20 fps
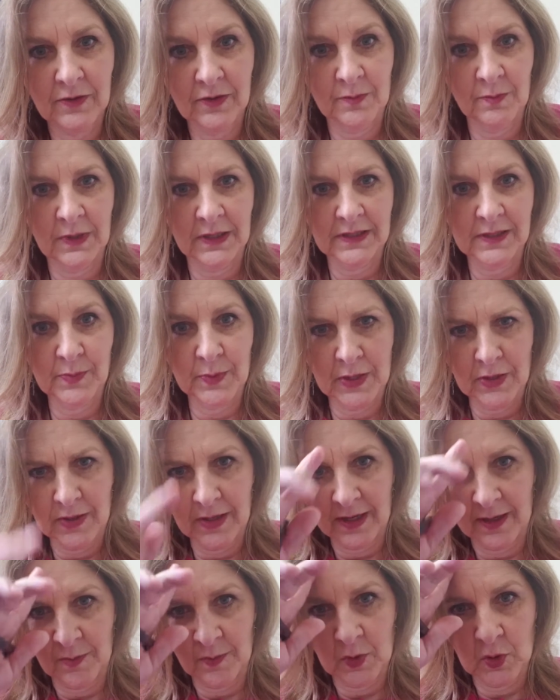Could my spirit
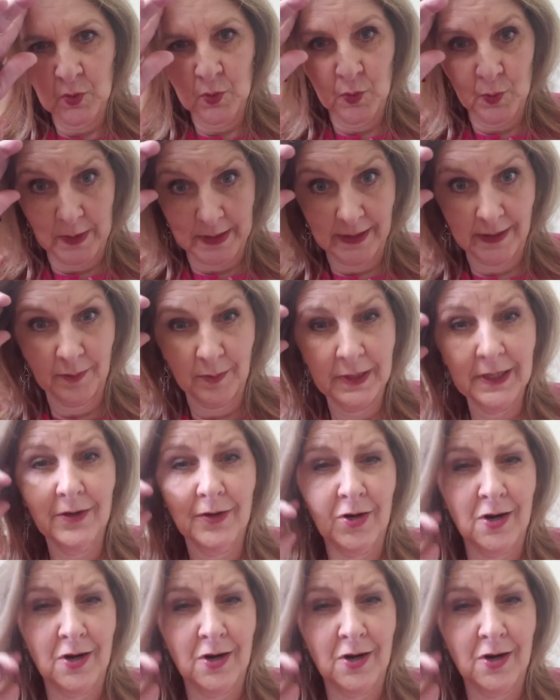animal really be a